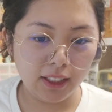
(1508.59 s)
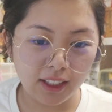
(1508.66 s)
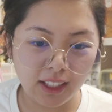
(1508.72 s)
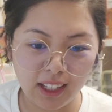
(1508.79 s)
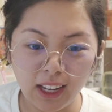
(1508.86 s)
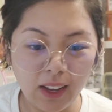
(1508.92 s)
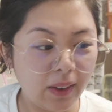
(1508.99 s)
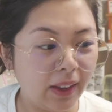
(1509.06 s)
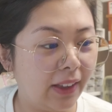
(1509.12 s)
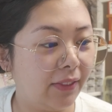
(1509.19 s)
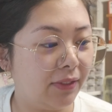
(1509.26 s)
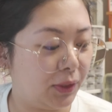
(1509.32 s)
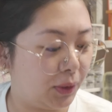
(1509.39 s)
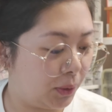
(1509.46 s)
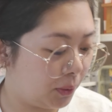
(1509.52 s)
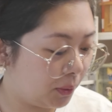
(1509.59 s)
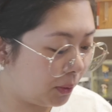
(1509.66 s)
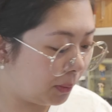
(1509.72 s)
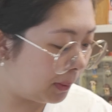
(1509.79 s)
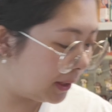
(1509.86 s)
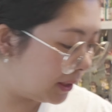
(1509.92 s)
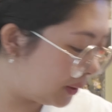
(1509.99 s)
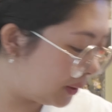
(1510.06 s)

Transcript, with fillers: Now I have to put this